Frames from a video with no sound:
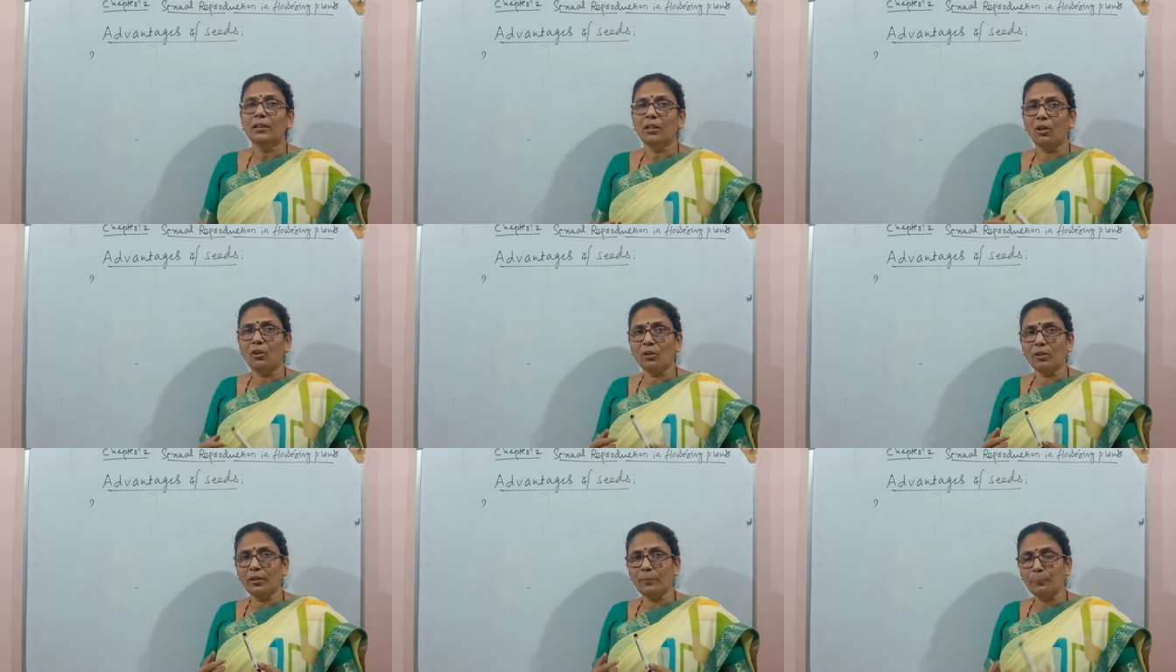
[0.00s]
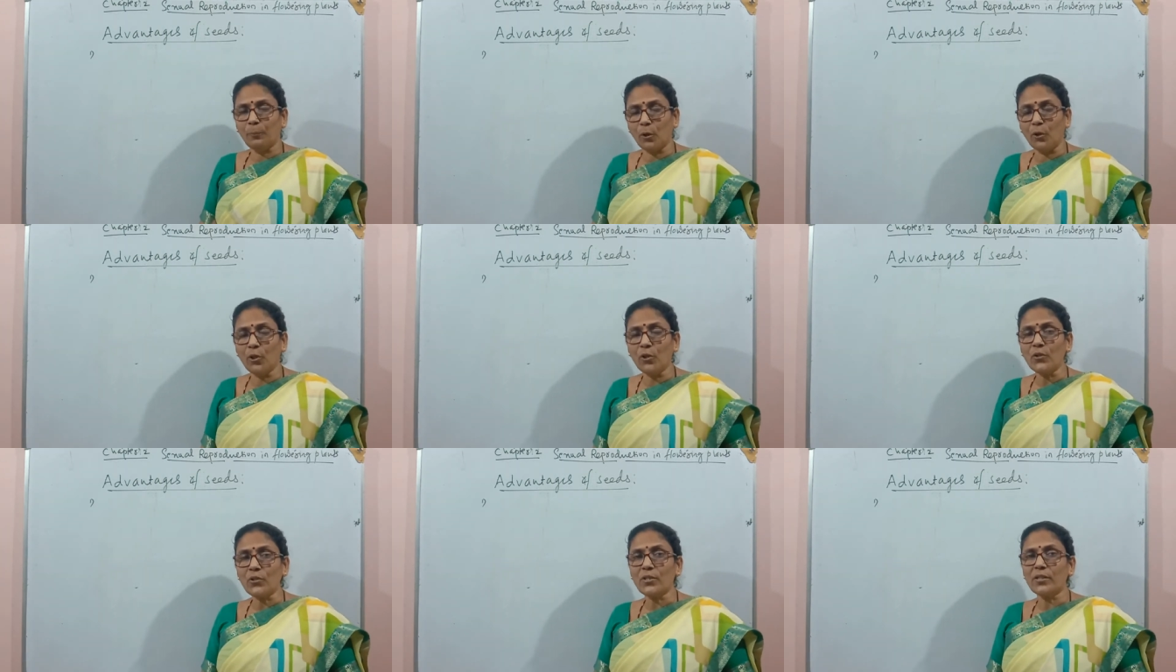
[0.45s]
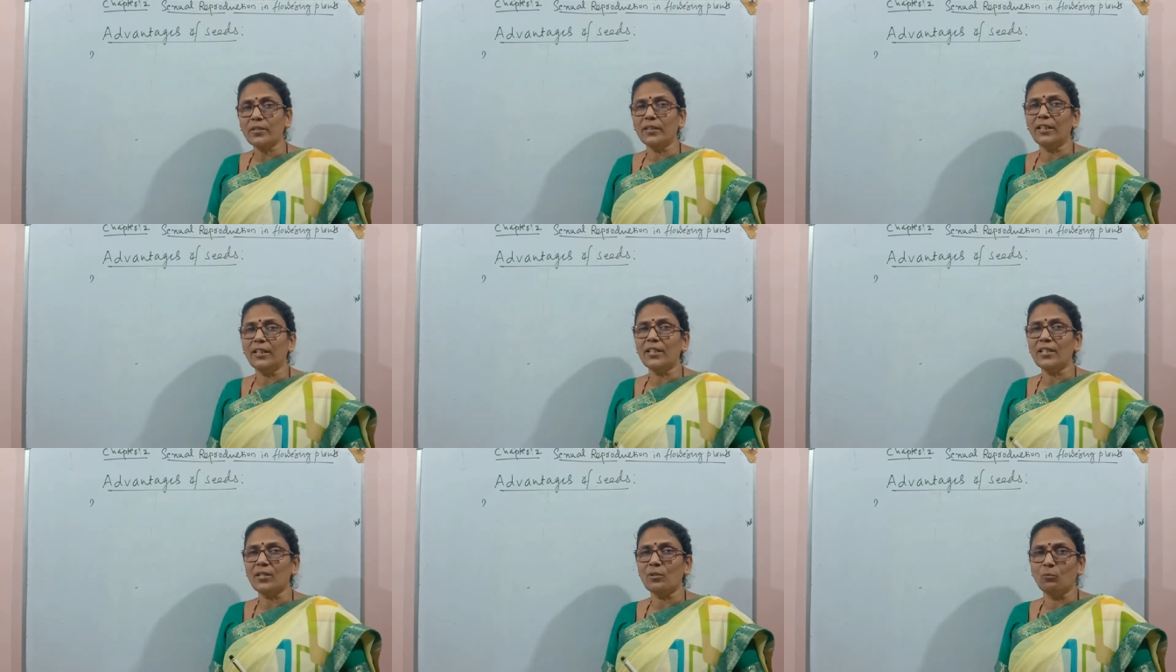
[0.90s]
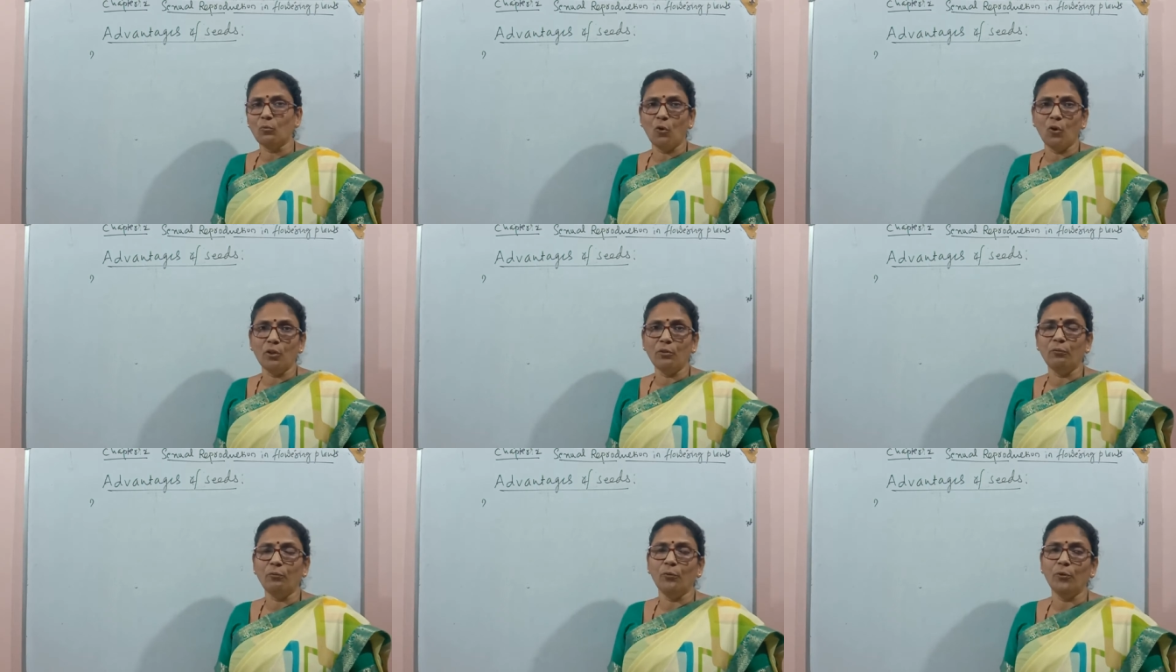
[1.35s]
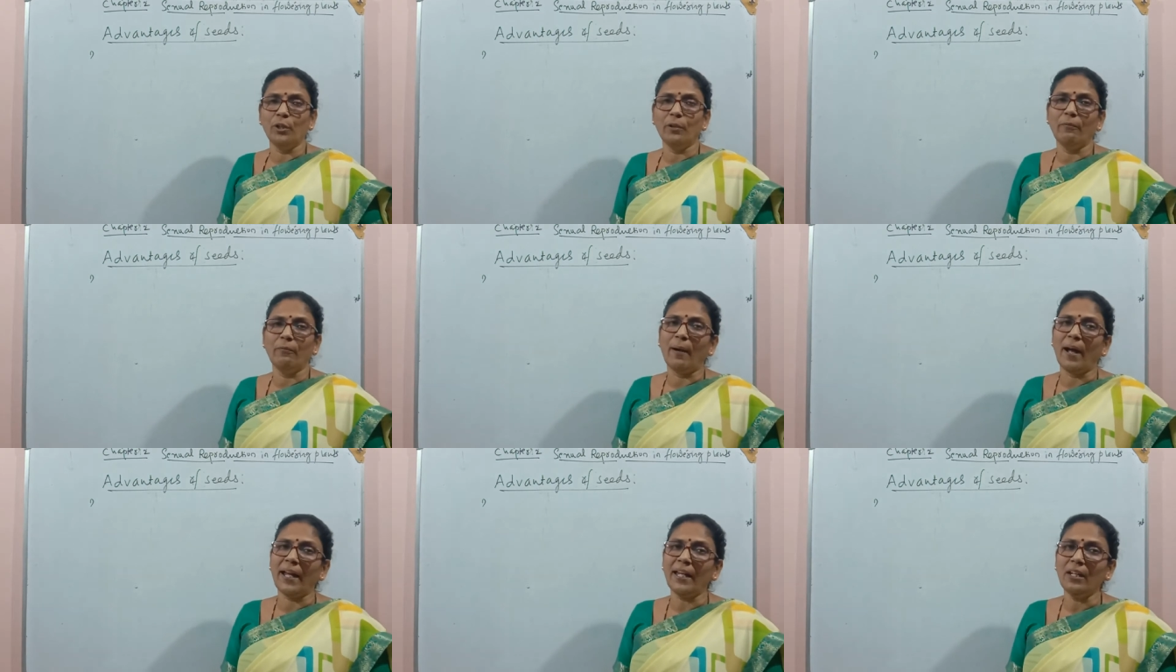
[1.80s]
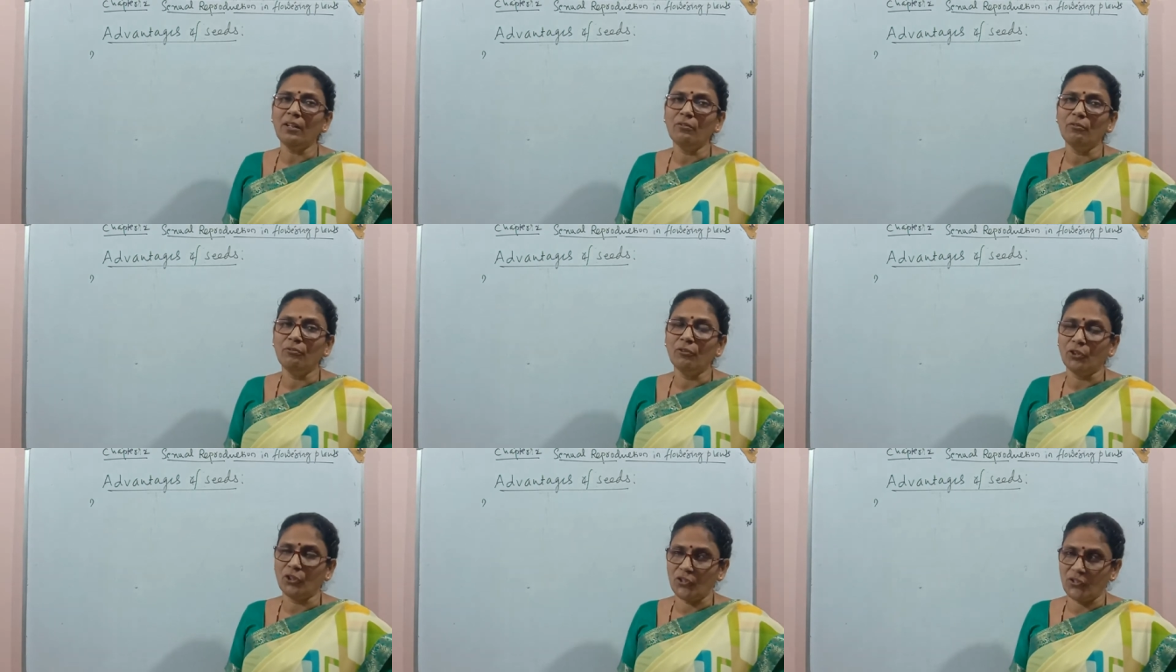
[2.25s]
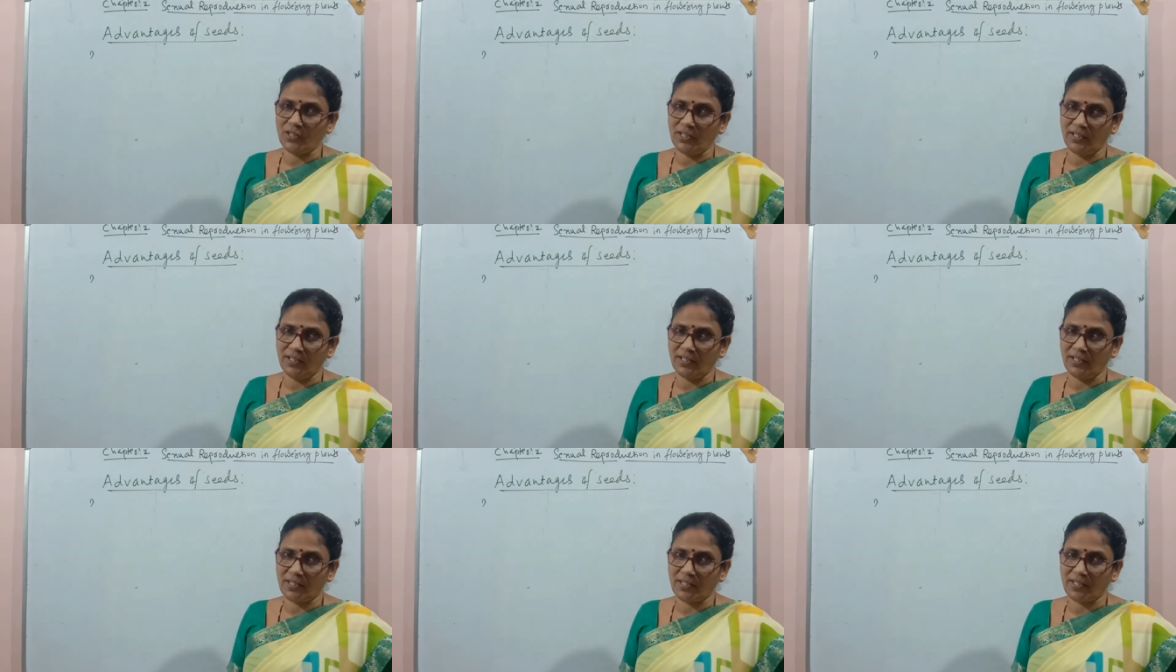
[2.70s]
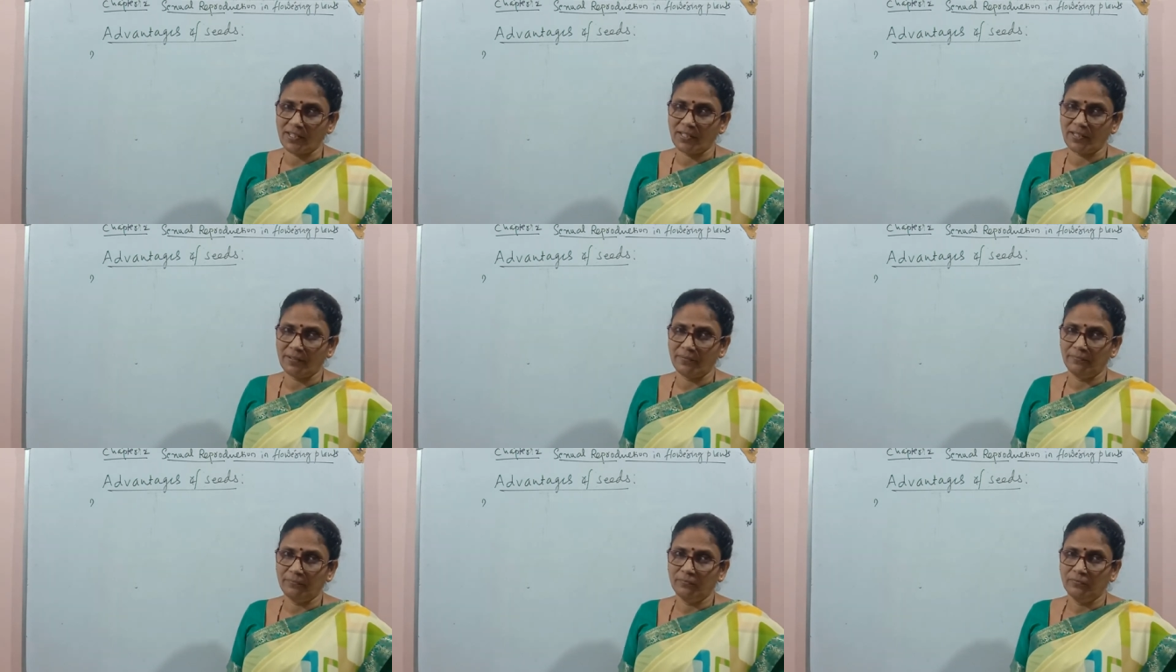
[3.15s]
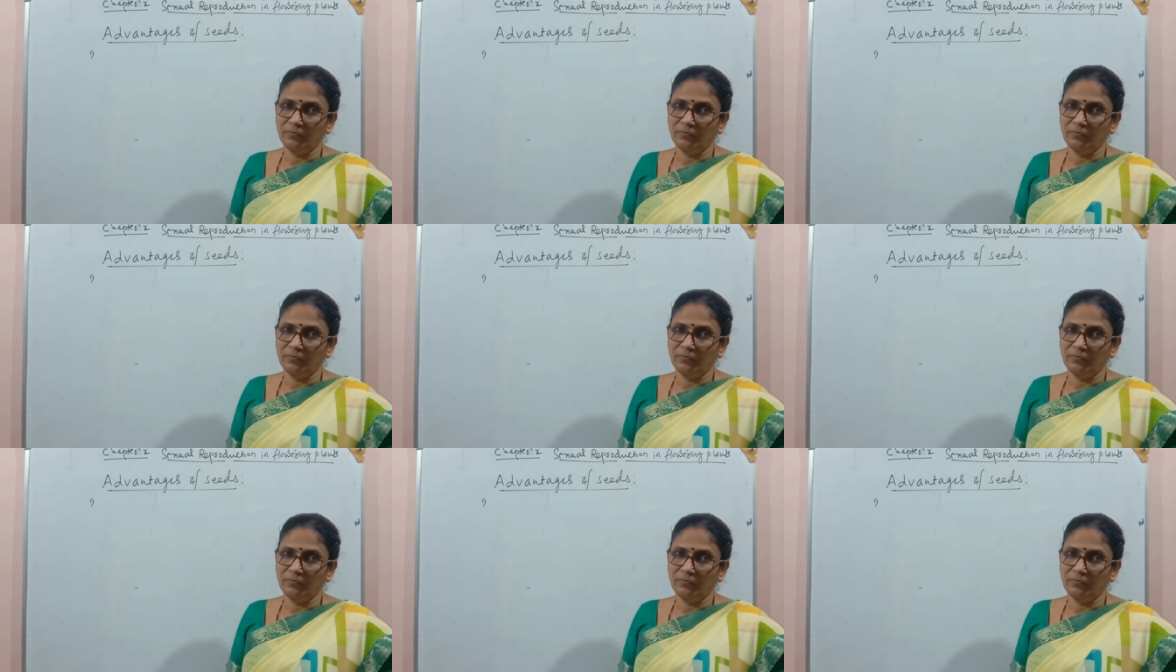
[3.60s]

or produce its own food by photosynthesis.